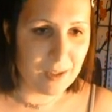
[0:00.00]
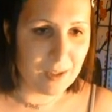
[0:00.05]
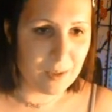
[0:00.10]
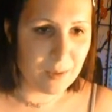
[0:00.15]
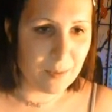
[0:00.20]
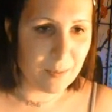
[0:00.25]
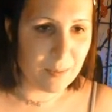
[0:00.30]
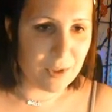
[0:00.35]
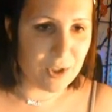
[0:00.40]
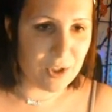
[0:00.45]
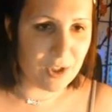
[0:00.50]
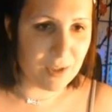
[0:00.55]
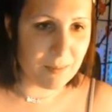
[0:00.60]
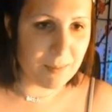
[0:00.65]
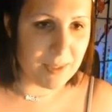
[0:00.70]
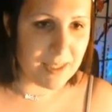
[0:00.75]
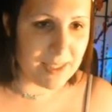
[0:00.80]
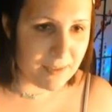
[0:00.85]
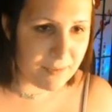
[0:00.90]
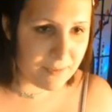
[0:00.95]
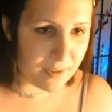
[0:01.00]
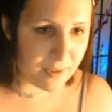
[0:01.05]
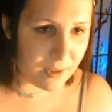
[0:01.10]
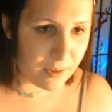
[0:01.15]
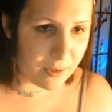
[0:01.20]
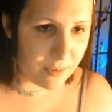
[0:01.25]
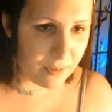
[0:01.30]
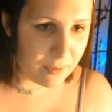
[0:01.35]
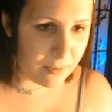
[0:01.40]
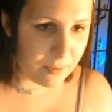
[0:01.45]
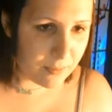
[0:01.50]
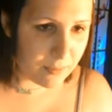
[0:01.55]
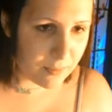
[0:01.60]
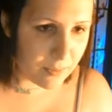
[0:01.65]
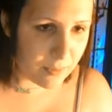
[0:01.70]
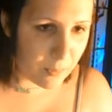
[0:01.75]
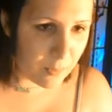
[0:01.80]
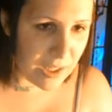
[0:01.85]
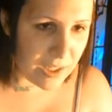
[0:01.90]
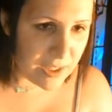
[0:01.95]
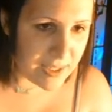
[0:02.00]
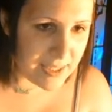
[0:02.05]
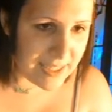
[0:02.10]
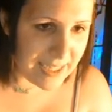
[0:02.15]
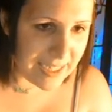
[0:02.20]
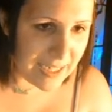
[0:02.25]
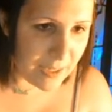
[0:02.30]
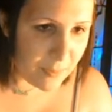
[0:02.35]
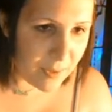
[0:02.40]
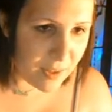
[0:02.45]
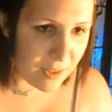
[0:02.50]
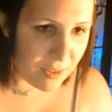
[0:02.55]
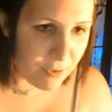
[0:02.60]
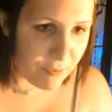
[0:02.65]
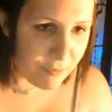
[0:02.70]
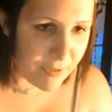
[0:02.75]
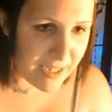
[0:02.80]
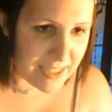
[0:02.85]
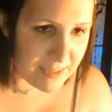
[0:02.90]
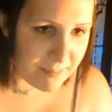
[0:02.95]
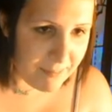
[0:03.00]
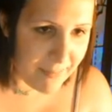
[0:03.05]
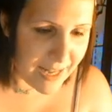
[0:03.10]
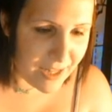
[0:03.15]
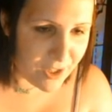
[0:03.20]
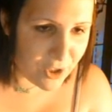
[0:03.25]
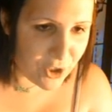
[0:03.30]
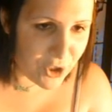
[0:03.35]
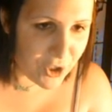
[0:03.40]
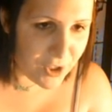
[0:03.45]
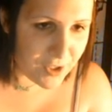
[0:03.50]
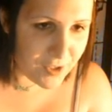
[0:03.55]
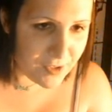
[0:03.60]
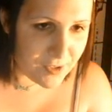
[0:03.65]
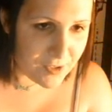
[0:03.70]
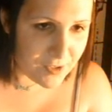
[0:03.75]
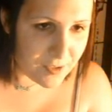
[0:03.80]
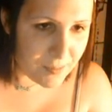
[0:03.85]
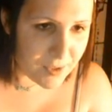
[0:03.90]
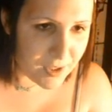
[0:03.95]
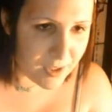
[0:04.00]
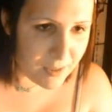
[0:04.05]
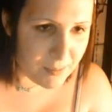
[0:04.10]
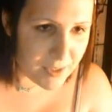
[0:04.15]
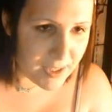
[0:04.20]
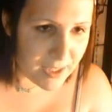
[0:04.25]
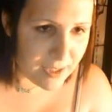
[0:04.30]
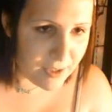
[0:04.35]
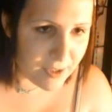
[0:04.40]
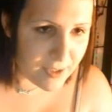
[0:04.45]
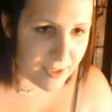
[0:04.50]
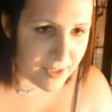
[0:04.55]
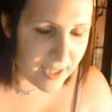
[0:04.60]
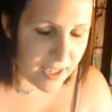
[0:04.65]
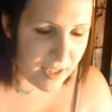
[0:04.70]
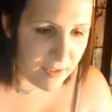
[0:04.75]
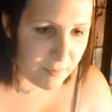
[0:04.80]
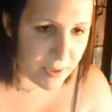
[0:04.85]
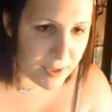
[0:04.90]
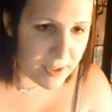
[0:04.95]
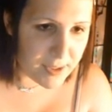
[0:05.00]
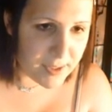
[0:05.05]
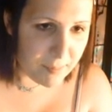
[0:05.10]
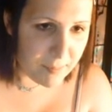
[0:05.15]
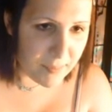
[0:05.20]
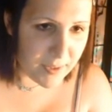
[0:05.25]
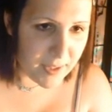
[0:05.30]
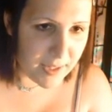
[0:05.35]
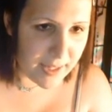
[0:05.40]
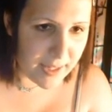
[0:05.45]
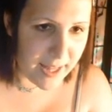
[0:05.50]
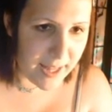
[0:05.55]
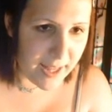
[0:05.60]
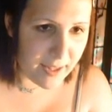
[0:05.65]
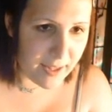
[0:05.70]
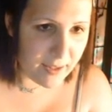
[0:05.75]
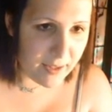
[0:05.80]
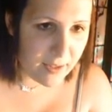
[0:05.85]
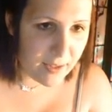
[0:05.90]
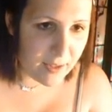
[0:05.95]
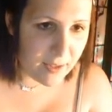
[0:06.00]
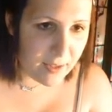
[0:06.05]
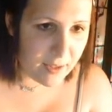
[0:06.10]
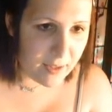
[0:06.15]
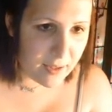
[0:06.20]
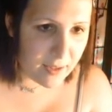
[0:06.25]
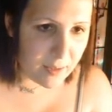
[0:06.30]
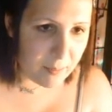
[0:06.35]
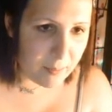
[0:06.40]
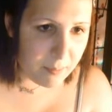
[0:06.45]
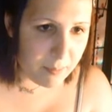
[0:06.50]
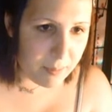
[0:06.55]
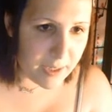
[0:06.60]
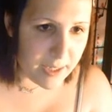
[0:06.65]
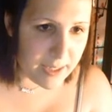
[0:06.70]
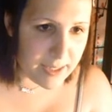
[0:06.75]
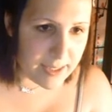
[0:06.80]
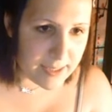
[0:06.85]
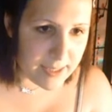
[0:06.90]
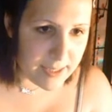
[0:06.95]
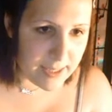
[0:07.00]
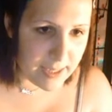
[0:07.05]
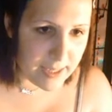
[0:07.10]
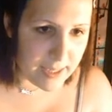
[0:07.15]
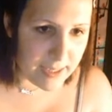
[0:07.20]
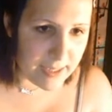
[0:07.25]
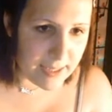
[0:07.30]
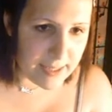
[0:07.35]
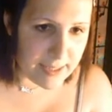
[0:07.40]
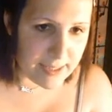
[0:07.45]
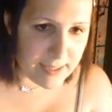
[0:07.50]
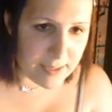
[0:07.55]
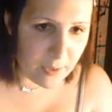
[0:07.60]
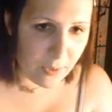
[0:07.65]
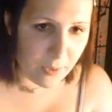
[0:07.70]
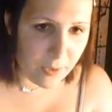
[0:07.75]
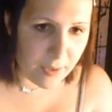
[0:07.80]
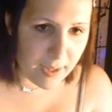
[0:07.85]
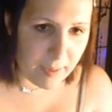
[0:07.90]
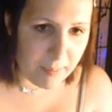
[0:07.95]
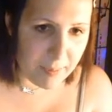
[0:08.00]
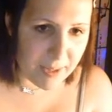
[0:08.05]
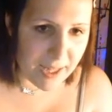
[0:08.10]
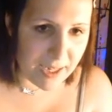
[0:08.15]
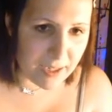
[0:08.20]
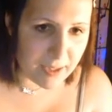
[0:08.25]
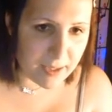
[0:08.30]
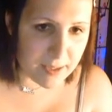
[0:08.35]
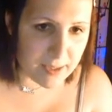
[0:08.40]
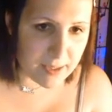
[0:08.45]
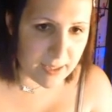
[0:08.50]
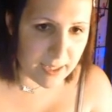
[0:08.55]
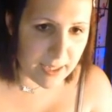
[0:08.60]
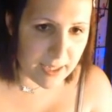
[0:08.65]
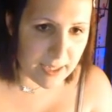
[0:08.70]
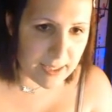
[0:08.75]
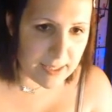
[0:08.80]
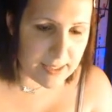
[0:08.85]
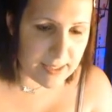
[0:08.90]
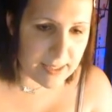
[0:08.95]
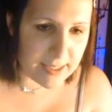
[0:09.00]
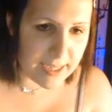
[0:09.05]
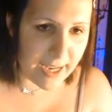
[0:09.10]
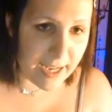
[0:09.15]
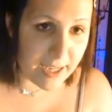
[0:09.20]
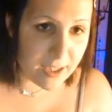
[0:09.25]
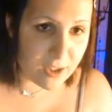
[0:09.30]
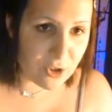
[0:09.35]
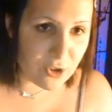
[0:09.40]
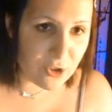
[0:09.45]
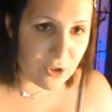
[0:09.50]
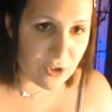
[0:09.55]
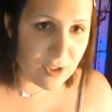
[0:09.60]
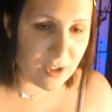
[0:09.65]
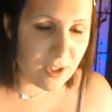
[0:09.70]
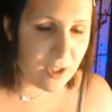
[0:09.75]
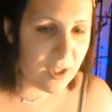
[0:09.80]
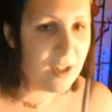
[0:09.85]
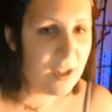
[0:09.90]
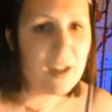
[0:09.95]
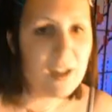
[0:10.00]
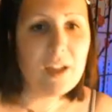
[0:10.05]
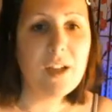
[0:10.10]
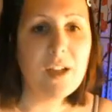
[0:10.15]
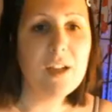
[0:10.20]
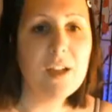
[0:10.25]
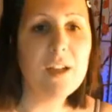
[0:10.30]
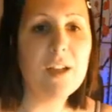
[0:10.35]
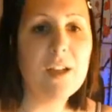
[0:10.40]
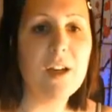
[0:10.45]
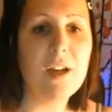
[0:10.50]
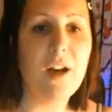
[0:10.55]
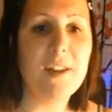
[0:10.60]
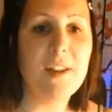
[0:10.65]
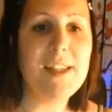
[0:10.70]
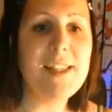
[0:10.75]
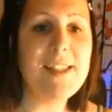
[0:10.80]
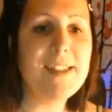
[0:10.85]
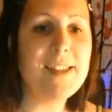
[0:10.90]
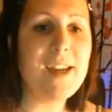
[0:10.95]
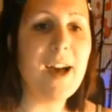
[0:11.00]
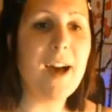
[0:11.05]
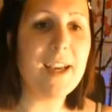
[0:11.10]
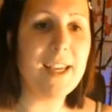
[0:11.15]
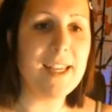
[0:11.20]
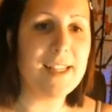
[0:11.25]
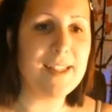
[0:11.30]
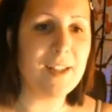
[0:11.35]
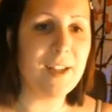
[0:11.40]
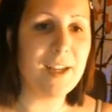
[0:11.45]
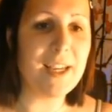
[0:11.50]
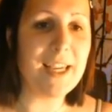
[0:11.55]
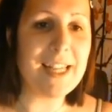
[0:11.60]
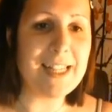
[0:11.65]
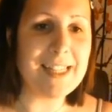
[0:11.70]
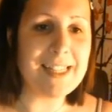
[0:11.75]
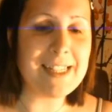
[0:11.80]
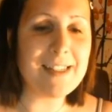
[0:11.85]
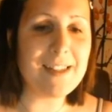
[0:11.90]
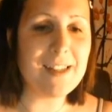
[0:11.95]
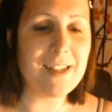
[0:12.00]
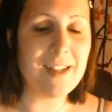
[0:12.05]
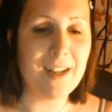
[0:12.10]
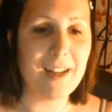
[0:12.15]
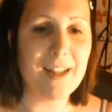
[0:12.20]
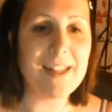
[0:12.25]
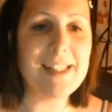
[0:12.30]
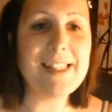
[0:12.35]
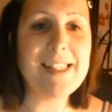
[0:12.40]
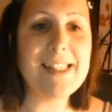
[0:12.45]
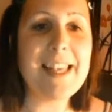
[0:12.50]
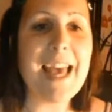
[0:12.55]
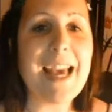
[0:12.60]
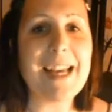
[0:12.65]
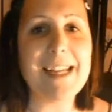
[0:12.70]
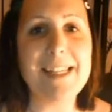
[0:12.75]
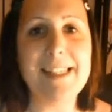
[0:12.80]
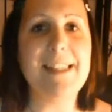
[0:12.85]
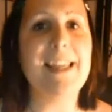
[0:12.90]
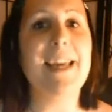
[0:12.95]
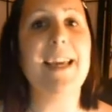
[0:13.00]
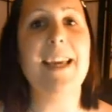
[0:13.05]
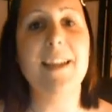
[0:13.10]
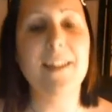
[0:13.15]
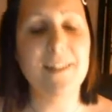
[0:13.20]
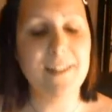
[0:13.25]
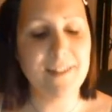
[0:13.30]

which can be difficult when you're dealing with three dimensions. Sometimes it looks like you've put something there but it's uh, it's not there. But that looks like it's attached. God, this duck is looking sexy.